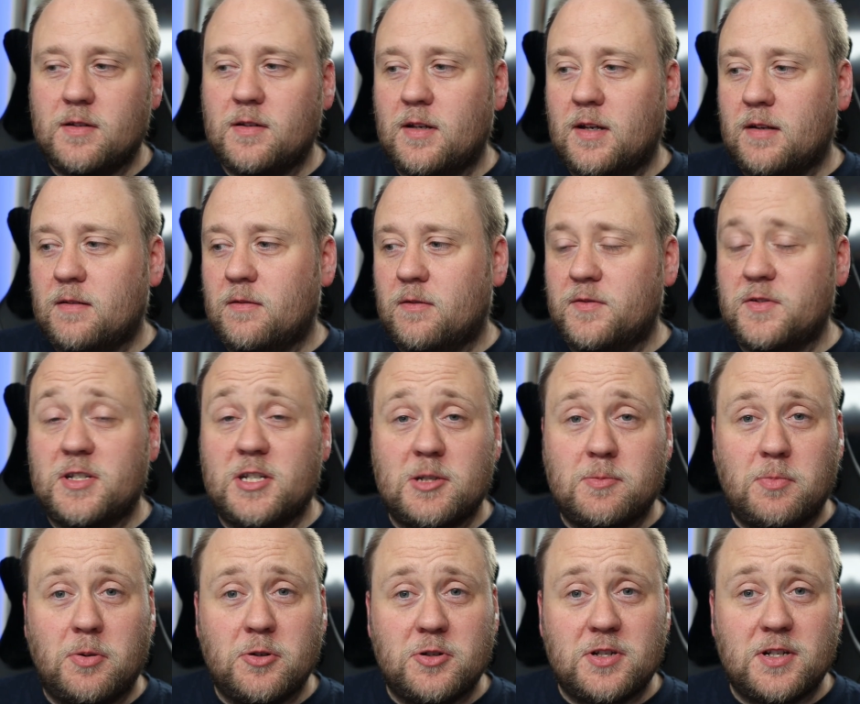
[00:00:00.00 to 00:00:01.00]
And obviously
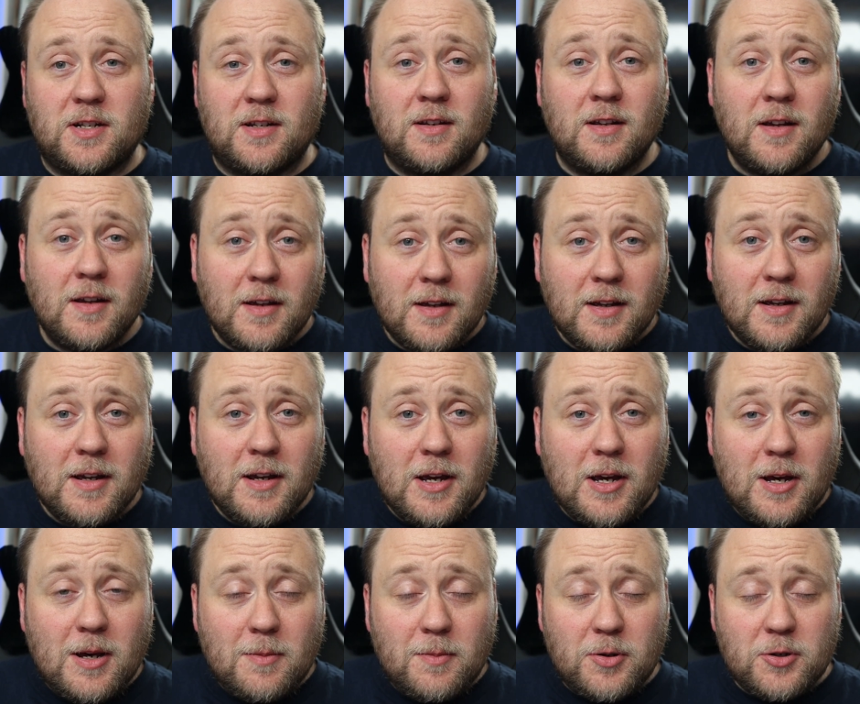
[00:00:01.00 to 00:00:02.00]
it's
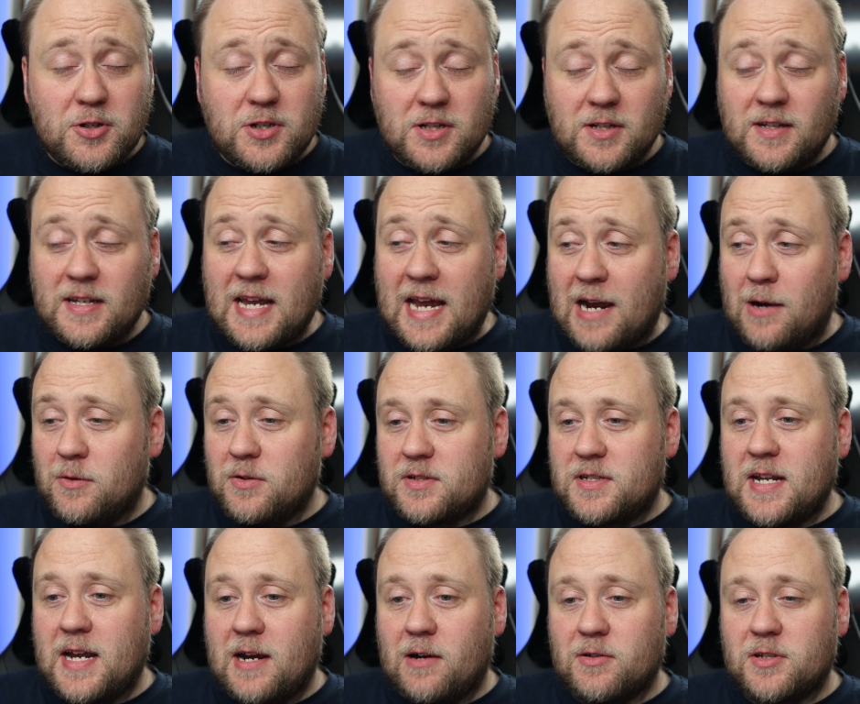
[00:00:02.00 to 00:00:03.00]
pushing the hours
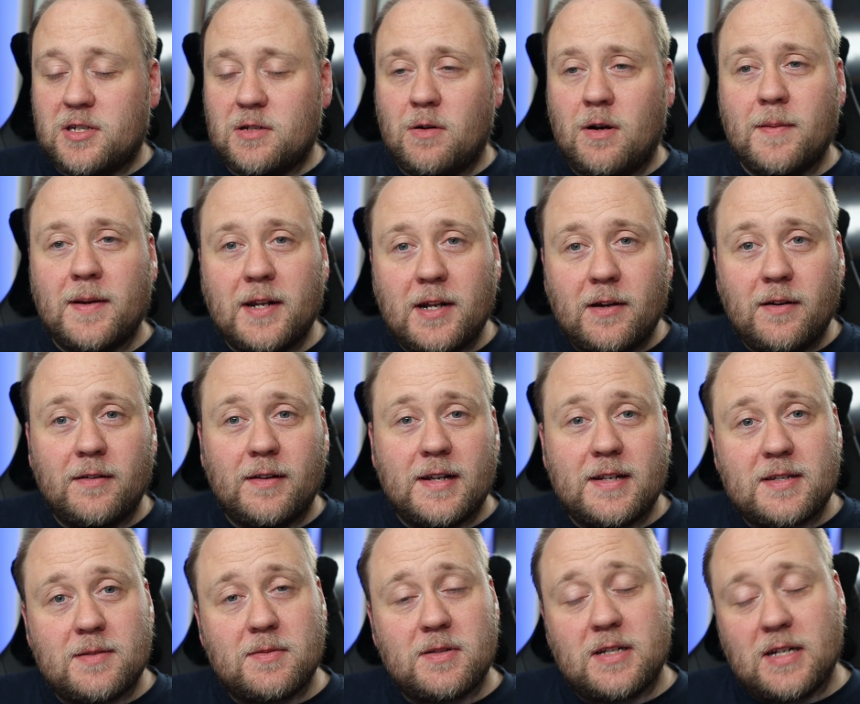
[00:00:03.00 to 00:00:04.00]
now. So I'm going to go and get
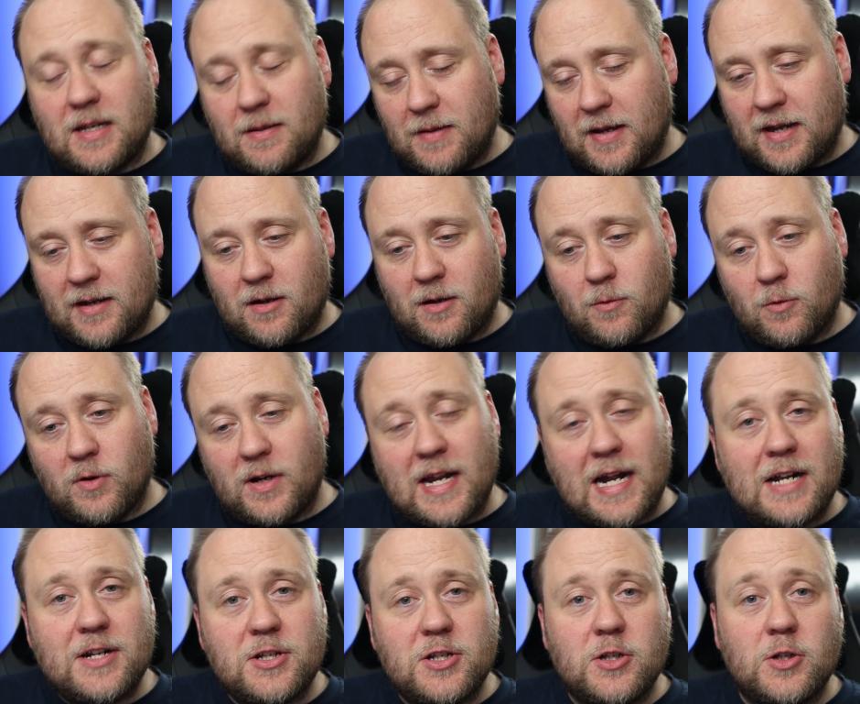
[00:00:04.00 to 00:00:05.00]
some sleep, and I will
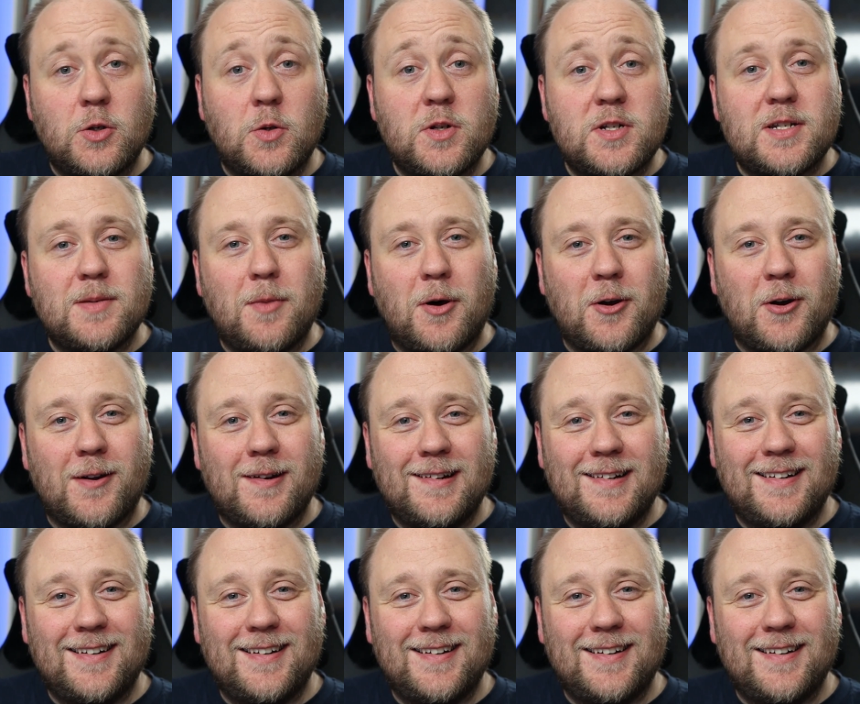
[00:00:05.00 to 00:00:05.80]
catch you tomorrow.